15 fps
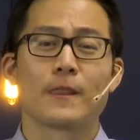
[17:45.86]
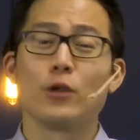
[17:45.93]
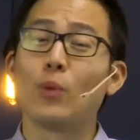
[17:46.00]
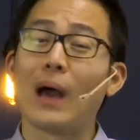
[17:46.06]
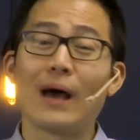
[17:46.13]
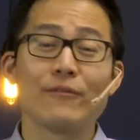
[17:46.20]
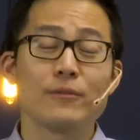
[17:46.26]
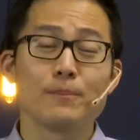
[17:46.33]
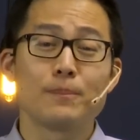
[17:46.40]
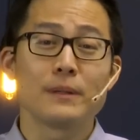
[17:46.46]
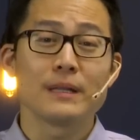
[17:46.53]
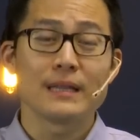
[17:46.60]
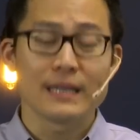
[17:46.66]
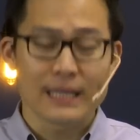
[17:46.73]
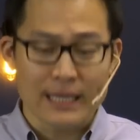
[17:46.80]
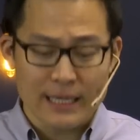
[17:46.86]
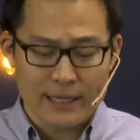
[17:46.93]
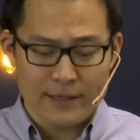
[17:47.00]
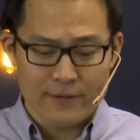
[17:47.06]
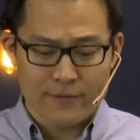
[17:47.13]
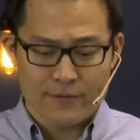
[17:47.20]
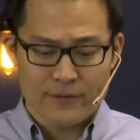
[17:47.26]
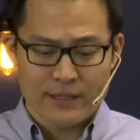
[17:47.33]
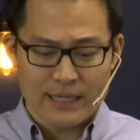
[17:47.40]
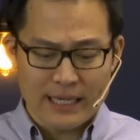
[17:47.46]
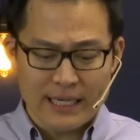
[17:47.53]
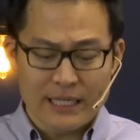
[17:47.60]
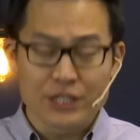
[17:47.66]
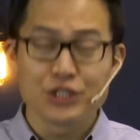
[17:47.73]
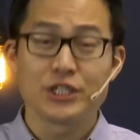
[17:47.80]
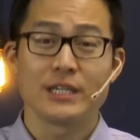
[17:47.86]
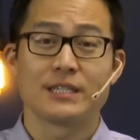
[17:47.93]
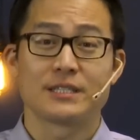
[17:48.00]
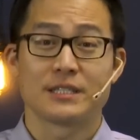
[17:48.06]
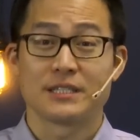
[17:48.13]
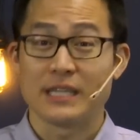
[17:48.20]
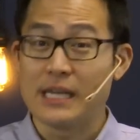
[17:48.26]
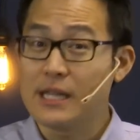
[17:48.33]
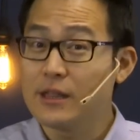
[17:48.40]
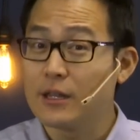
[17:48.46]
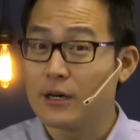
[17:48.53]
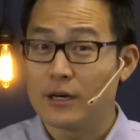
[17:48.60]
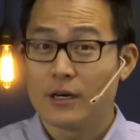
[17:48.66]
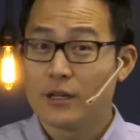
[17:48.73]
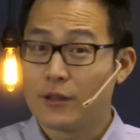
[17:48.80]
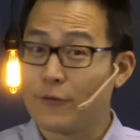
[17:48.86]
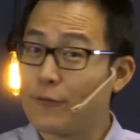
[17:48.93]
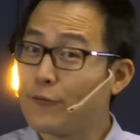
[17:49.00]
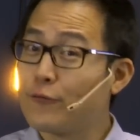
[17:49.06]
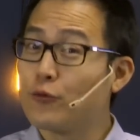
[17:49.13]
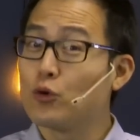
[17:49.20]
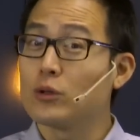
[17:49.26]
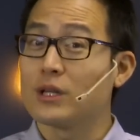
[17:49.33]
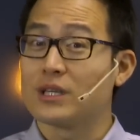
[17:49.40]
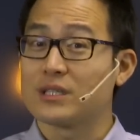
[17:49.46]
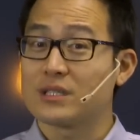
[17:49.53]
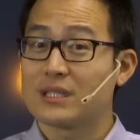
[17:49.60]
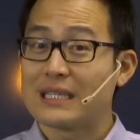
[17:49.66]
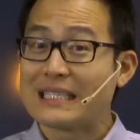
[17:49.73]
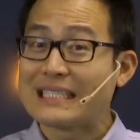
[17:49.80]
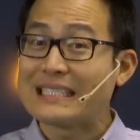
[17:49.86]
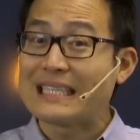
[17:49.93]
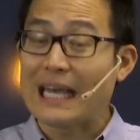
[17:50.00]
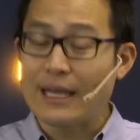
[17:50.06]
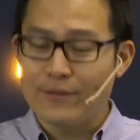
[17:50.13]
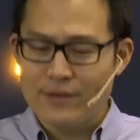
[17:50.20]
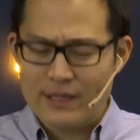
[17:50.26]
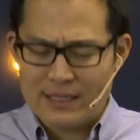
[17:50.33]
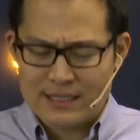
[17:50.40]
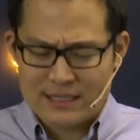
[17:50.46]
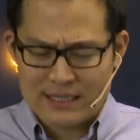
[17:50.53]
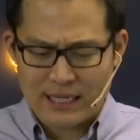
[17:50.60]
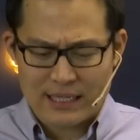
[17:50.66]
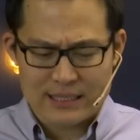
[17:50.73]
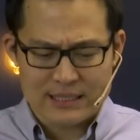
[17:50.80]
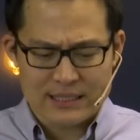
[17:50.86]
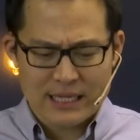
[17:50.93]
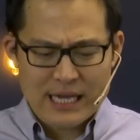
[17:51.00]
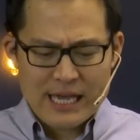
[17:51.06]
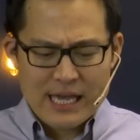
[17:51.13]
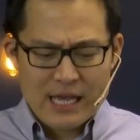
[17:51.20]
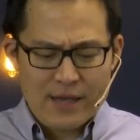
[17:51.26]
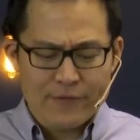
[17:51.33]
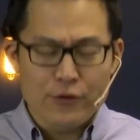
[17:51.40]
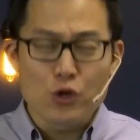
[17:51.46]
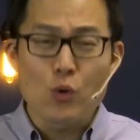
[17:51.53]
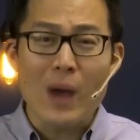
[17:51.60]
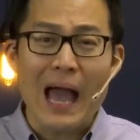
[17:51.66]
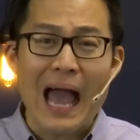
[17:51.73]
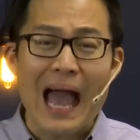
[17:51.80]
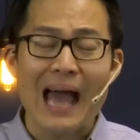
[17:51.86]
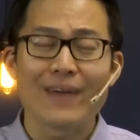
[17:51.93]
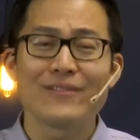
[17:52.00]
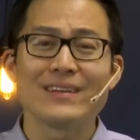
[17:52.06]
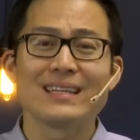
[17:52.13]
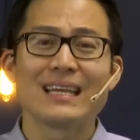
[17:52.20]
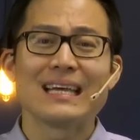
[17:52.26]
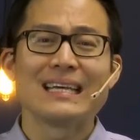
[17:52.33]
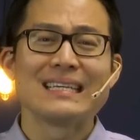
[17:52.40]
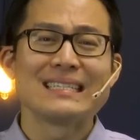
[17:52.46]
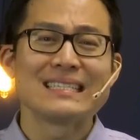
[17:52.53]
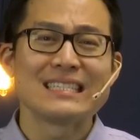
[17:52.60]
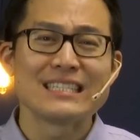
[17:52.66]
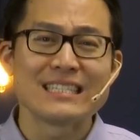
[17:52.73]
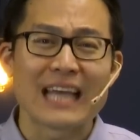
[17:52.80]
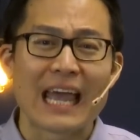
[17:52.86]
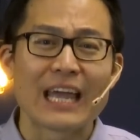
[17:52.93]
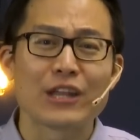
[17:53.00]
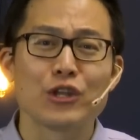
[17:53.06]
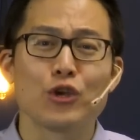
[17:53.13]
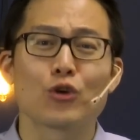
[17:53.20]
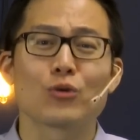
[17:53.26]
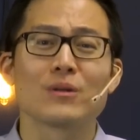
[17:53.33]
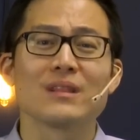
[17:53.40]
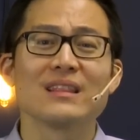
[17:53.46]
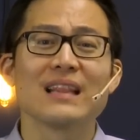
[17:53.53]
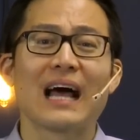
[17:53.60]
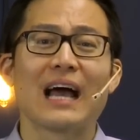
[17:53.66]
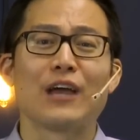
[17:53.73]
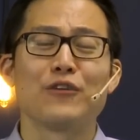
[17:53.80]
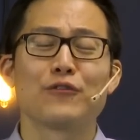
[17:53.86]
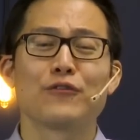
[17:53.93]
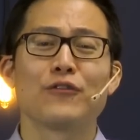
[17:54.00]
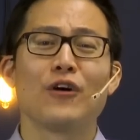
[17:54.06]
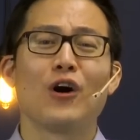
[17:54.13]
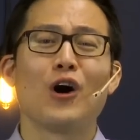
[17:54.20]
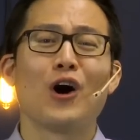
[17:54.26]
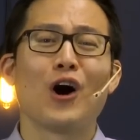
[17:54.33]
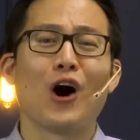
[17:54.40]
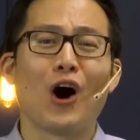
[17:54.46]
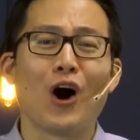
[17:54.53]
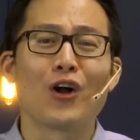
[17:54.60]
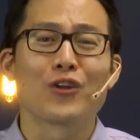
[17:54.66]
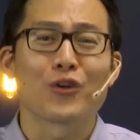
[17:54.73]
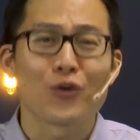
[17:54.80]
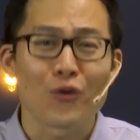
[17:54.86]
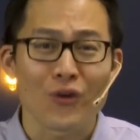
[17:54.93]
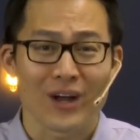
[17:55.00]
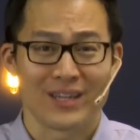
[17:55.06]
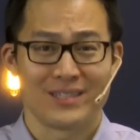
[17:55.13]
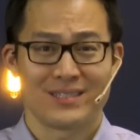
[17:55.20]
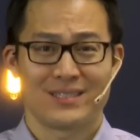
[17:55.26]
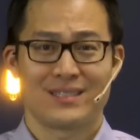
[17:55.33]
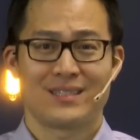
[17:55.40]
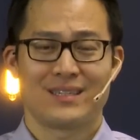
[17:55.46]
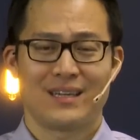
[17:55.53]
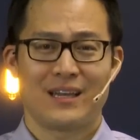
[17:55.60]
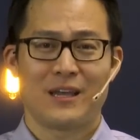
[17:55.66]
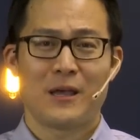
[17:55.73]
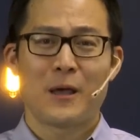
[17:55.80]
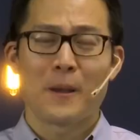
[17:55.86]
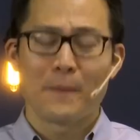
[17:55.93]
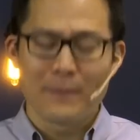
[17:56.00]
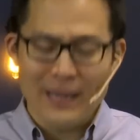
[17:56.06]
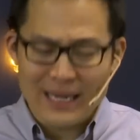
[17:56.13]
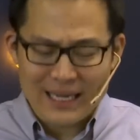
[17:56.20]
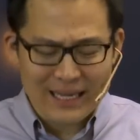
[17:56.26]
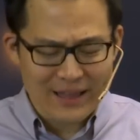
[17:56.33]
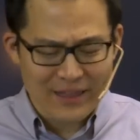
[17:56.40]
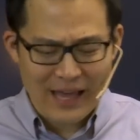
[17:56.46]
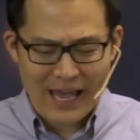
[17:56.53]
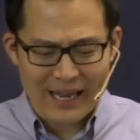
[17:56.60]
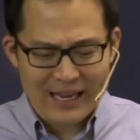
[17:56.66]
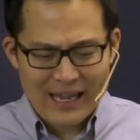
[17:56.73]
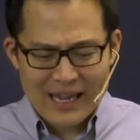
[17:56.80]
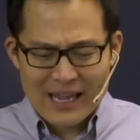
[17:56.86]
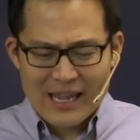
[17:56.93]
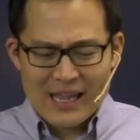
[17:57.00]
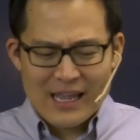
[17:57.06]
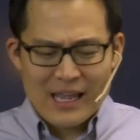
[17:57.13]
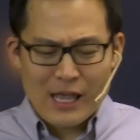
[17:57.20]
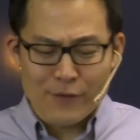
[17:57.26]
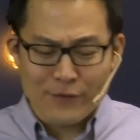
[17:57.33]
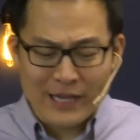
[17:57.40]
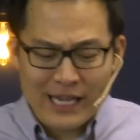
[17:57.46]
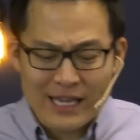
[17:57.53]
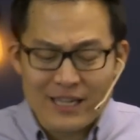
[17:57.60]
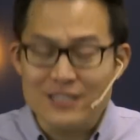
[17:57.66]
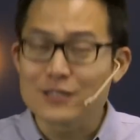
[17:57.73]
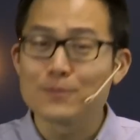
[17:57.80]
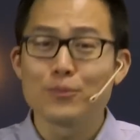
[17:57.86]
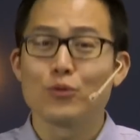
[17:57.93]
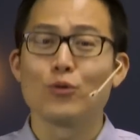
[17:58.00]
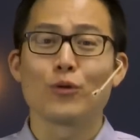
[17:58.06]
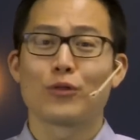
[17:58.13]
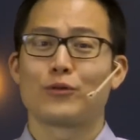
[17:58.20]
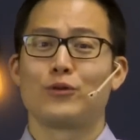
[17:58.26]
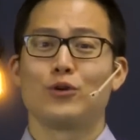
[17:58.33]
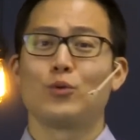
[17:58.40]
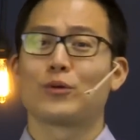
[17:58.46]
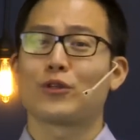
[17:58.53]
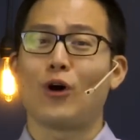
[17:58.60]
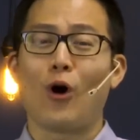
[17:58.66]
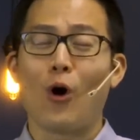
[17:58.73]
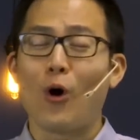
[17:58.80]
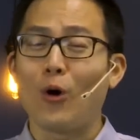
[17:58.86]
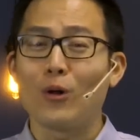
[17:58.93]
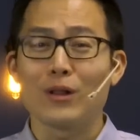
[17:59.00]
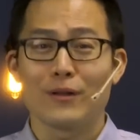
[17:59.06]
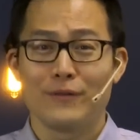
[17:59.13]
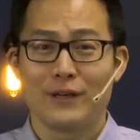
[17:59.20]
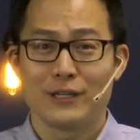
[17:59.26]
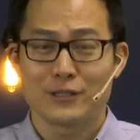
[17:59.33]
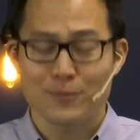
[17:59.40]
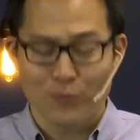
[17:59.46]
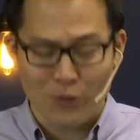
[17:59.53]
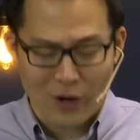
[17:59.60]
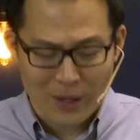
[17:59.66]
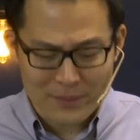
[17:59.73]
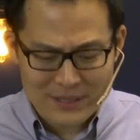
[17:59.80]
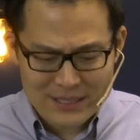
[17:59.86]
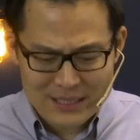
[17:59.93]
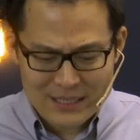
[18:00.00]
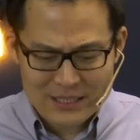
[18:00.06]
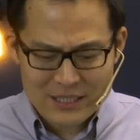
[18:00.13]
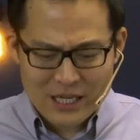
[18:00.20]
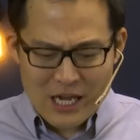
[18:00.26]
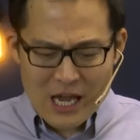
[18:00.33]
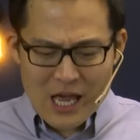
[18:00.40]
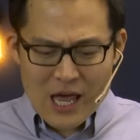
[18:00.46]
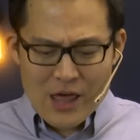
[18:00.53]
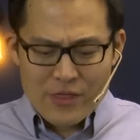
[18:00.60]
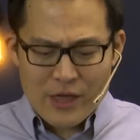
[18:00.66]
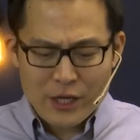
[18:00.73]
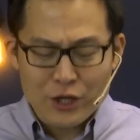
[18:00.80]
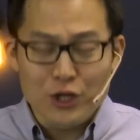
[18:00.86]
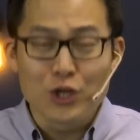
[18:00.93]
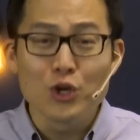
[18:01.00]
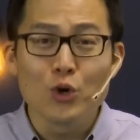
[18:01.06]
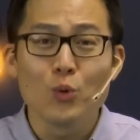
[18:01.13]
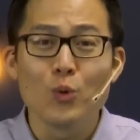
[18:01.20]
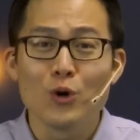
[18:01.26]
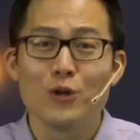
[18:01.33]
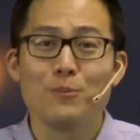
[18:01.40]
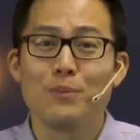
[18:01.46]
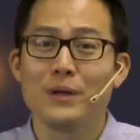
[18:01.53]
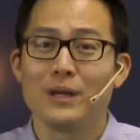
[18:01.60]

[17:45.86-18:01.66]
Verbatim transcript: you haven't believed in Jesus in the, the fullest saving sense if you haven't staked your life on Christ. Meaning that if he doesn't pull through with all of his promises, then you would